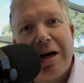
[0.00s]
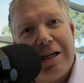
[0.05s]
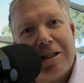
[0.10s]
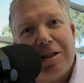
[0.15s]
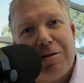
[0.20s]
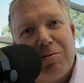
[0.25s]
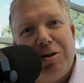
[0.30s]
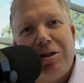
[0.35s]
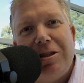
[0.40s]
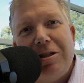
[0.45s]

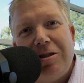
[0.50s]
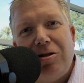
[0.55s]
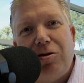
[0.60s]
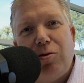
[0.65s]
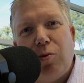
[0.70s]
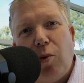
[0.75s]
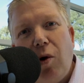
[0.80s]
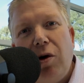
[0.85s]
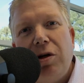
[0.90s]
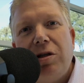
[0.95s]
customers as
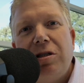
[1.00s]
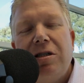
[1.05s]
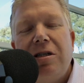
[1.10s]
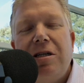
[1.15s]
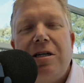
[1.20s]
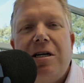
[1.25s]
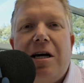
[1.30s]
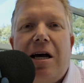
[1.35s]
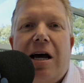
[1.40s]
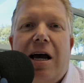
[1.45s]
you want,
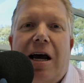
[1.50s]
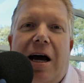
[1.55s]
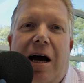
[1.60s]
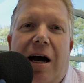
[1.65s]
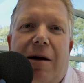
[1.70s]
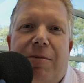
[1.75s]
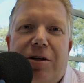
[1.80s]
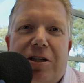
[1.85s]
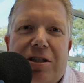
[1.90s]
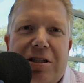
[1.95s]

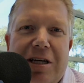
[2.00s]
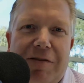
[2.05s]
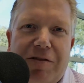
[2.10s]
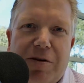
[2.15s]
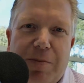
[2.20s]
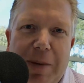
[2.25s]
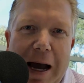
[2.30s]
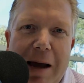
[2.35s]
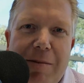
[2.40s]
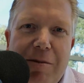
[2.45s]
you just have
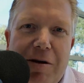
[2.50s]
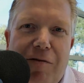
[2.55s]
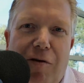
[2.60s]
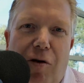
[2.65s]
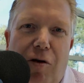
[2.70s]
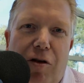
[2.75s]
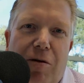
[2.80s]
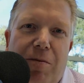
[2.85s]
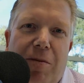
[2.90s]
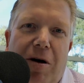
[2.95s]
to pay me
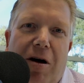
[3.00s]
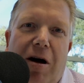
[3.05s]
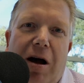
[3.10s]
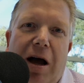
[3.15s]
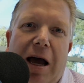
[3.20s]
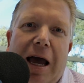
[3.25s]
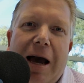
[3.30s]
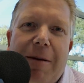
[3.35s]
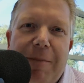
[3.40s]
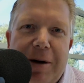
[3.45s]
for them,
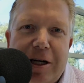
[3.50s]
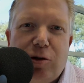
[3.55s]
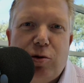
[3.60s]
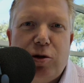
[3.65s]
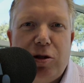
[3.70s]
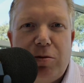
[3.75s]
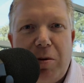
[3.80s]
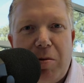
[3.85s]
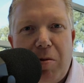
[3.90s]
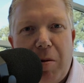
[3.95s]
how much
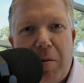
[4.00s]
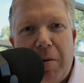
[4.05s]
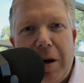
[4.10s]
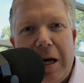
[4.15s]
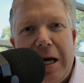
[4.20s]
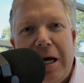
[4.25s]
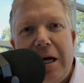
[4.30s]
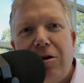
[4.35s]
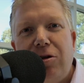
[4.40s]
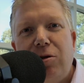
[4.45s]
would you be
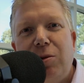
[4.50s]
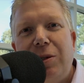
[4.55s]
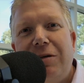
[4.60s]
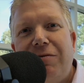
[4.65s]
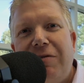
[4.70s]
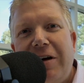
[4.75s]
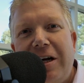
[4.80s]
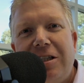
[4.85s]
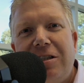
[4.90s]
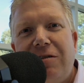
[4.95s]
prepared to
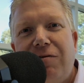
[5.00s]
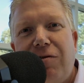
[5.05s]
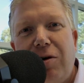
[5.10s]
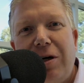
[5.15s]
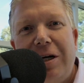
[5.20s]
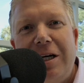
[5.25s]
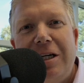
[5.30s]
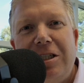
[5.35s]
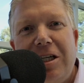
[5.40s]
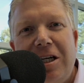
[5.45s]
invest for
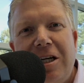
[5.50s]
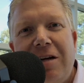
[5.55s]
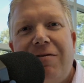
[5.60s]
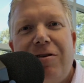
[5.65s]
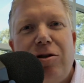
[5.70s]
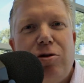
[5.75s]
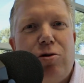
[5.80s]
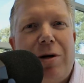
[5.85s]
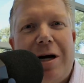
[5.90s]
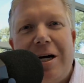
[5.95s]
each
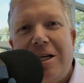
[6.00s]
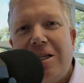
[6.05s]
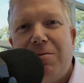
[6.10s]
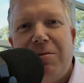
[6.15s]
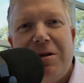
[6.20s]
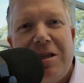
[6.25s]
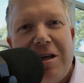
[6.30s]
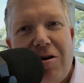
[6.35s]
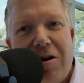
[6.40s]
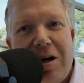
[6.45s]
individual
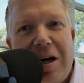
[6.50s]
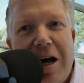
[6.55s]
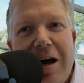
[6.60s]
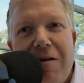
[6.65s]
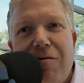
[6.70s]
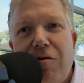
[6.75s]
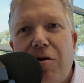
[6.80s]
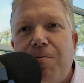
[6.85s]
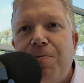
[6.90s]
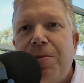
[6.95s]
customer that I
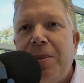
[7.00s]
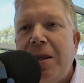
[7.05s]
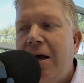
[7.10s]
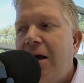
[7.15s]
gave you?